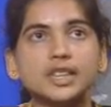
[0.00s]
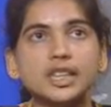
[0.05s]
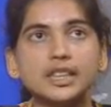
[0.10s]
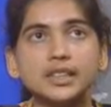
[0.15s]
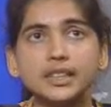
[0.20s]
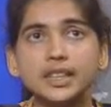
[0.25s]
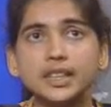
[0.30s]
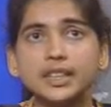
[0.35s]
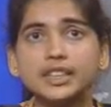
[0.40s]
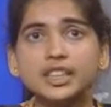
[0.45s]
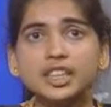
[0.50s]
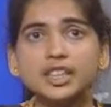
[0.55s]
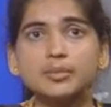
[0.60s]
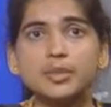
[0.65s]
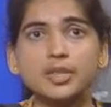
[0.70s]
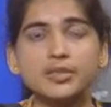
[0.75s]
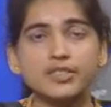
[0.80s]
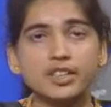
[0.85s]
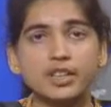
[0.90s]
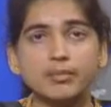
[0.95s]
Then
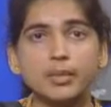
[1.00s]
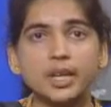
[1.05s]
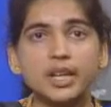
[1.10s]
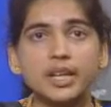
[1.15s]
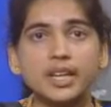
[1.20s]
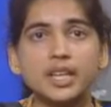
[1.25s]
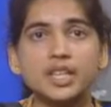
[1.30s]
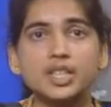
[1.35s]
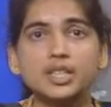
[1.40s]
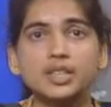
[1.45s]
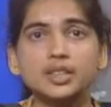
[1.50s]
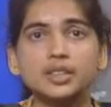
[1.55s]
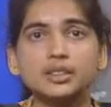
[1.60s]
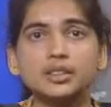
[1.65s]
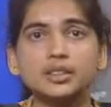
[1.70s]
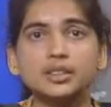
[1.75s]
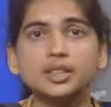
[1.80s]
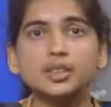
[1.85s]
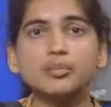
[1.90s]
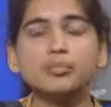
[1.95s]
comes fermentation,
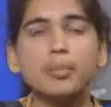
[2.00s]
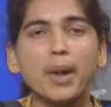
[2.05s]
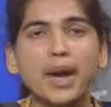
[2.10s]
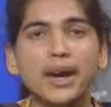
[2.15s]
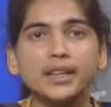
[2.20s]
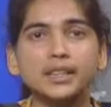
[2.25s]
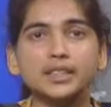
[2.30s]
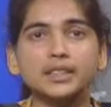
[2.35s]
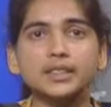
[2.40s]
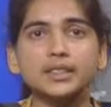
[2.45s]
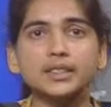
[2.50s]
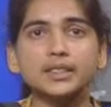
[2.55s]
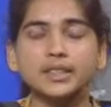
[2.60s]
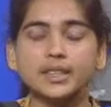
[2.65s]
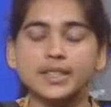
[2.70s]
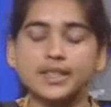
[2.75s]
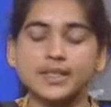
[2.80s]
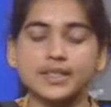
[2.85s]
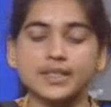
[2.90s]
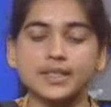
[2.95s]
packaging,
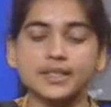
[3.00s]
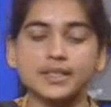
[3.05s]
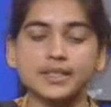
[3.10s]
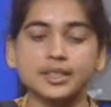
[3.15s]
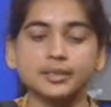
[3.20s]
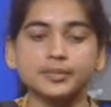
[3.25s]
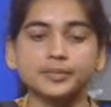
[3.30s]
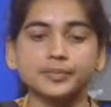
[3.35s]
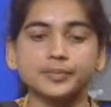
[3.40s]
etc.